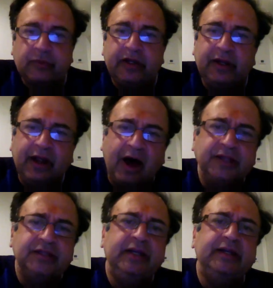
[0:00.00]

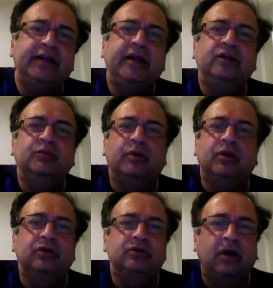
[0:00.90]
largely tend to
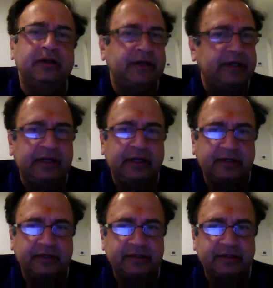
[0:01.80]
produce alternating
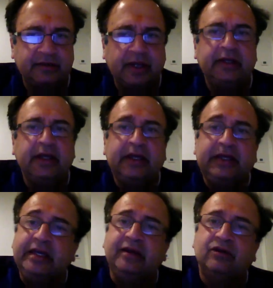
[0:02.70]
currents. Okay,
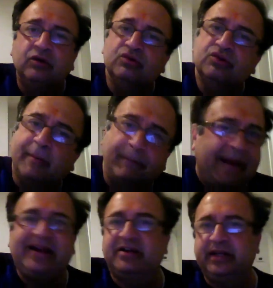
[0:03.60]
he introduced a
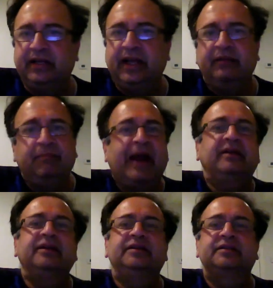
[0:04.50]
battery.
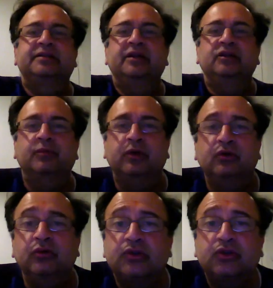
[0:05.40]
Batteries tend to
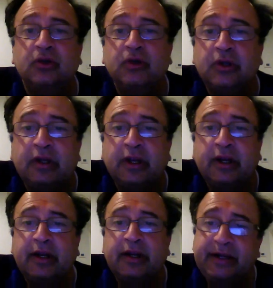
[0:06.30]
produce
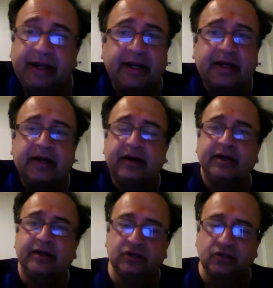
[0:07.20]
direct
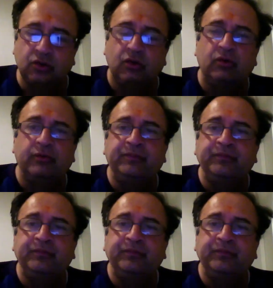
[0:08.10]
current. So